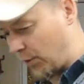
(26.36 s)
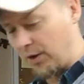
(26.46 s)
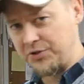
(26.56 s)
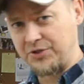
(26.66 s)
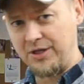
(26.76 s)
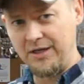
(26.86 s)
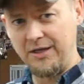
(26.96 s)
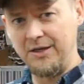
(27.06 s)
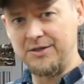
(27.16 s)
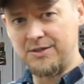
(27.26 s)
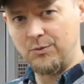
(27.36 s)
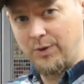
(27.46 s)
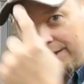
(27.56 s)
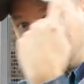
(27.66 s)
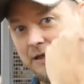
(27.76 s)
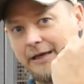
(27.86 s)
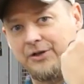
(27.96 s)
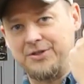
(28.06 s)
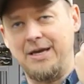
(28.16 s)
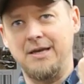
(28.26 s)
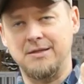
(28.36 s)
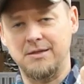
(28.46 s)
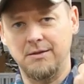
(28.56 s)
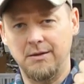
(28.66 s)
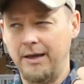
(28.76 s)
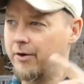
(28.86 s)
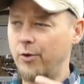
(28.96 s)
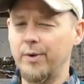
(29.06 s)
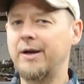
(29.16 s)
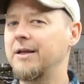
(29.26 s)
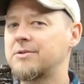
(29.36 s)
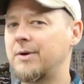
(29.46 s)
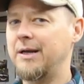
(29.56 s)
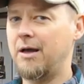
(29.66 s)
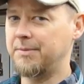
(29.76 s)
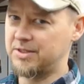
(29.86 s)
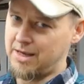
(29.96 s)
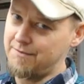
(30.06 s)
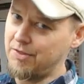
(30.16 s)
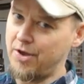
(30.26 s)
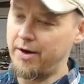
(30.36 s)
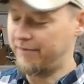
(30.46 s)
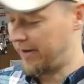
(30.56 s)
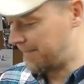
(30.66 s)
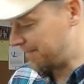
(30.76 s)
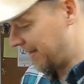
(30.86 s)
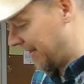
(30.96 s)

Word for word: course, is what the title says. I don't know what it is right now because I haven't thought of it up.